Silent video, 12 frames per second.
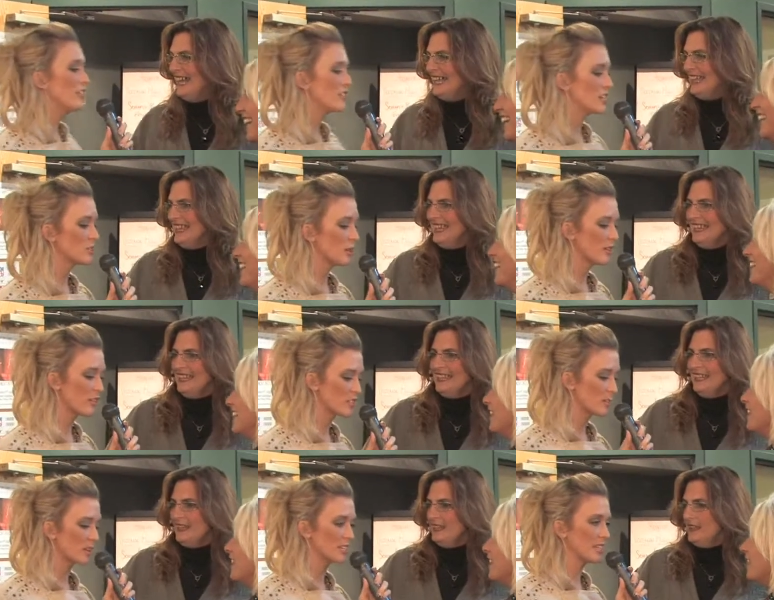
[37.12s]
Speaker 1: you guys ready for some
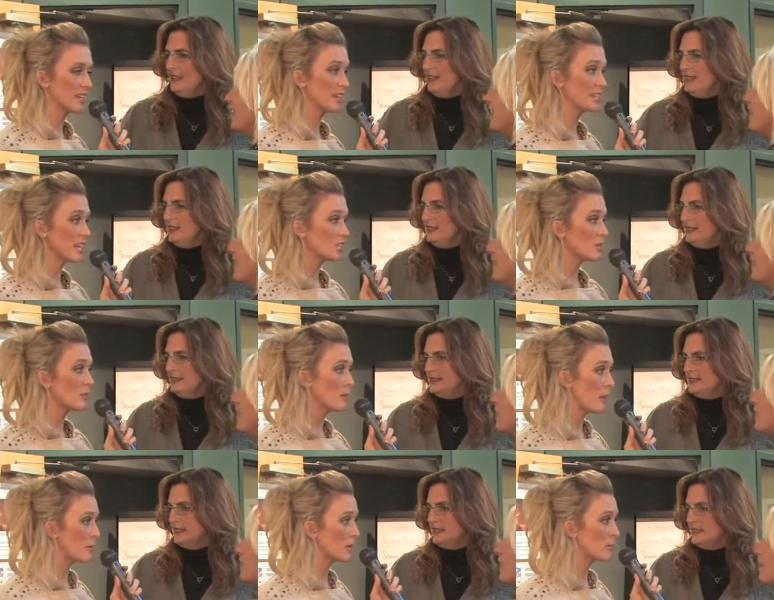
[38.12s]
Harrison Landing? It's actually a pretty
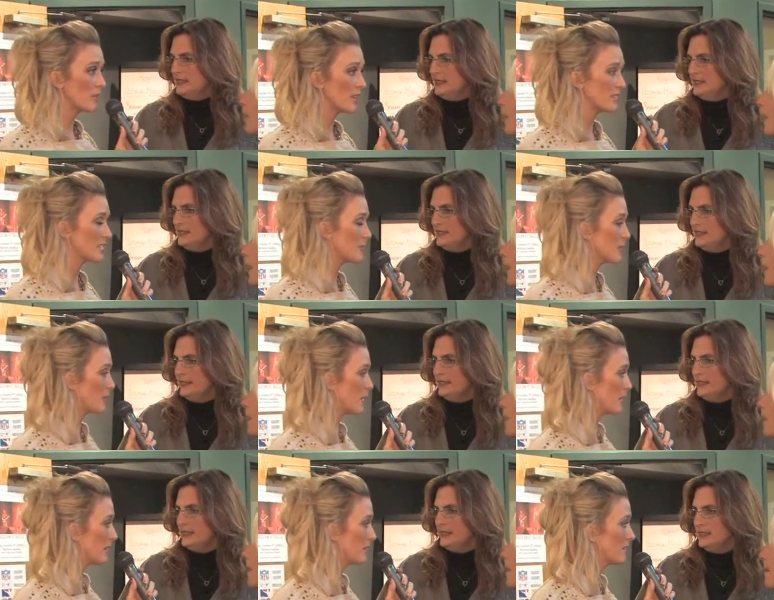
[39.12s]
popular place. Lots of people come
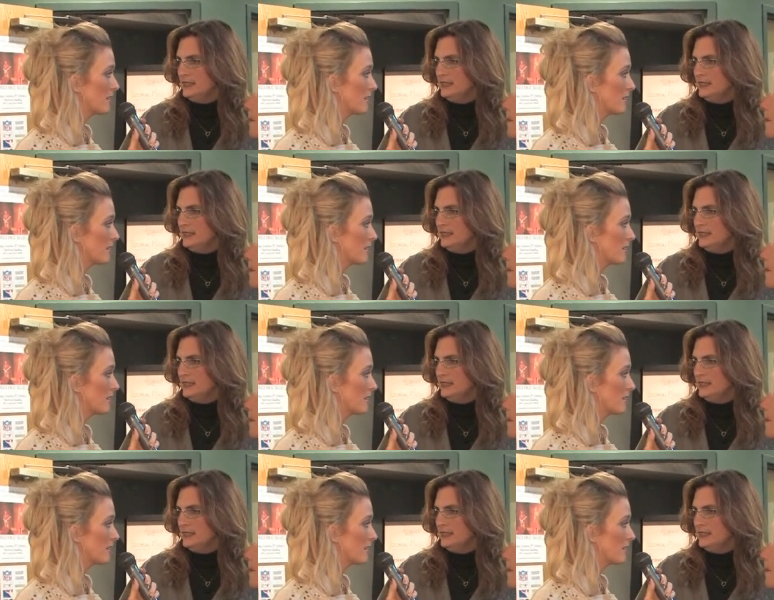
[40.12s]
here.